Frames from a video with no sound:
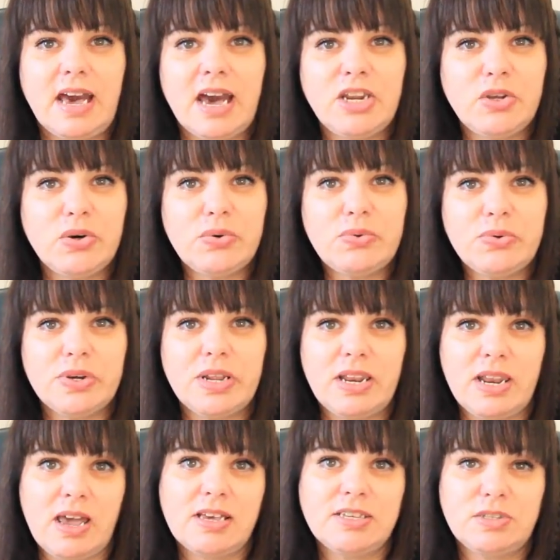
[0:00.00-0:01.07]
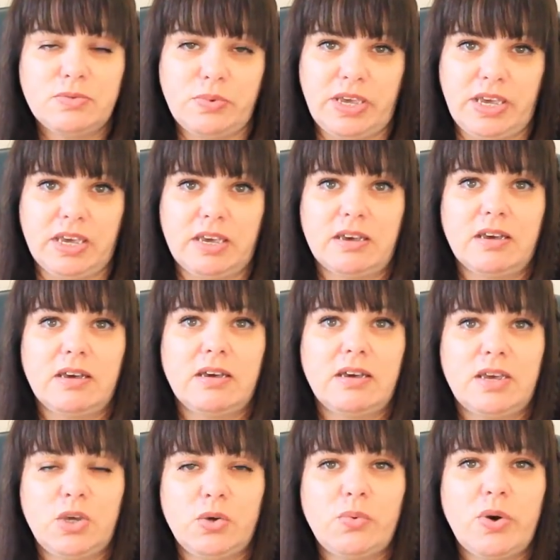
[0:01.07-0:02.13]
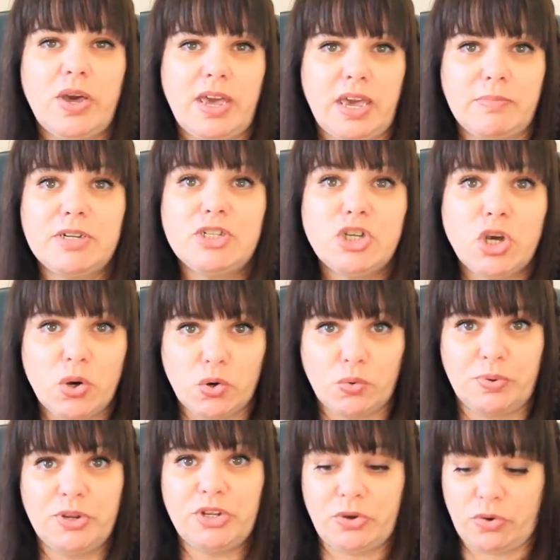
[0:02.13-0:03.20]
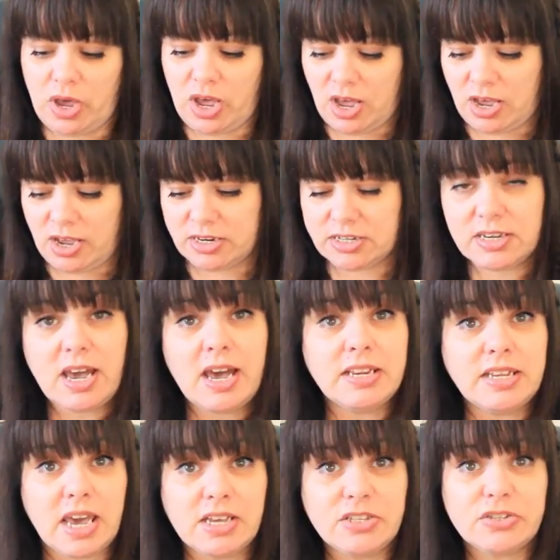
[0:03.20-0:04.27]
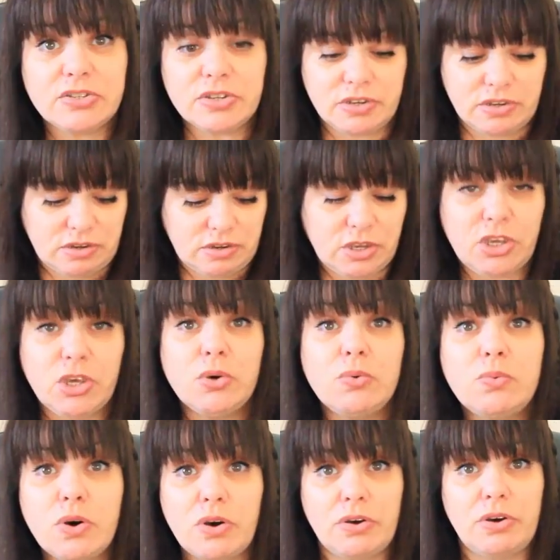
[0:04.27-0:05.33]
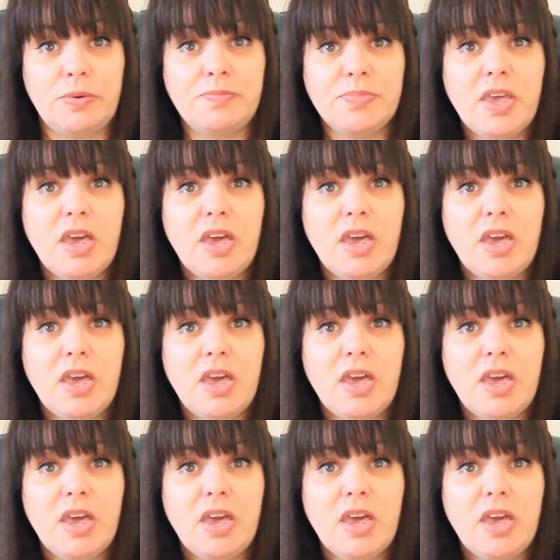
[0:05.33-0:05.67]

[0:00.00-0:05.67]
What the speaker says: I know last week you were able to open your heart, and yes, you were.